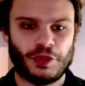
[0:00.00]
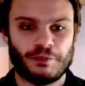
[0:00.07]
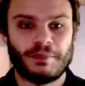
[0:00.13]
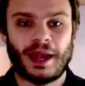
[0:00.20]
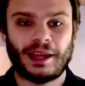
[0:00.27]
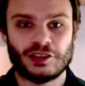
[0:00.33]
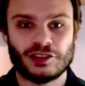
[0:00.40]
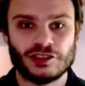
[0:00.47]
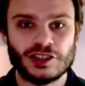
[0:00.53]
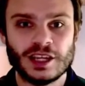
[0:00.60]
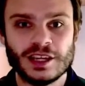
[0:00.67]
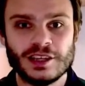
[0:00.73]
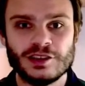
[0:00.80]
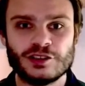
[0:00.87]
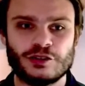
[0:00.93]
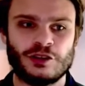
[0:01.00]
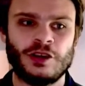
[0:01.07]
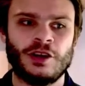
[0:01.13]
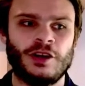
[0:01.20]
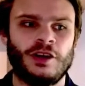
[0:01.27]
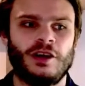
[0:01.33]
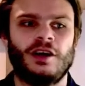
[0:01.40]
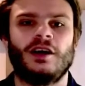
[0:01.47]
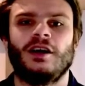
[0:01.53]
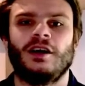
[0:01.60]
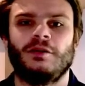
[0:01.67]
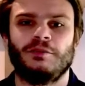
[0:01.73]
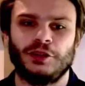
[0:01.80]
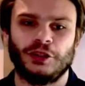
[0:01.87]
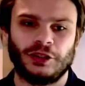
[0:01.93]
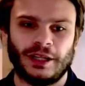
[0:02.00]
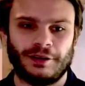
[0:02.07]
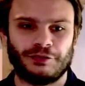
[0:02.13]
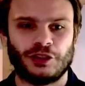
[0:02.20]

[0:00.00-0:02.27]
Max C's, you'll have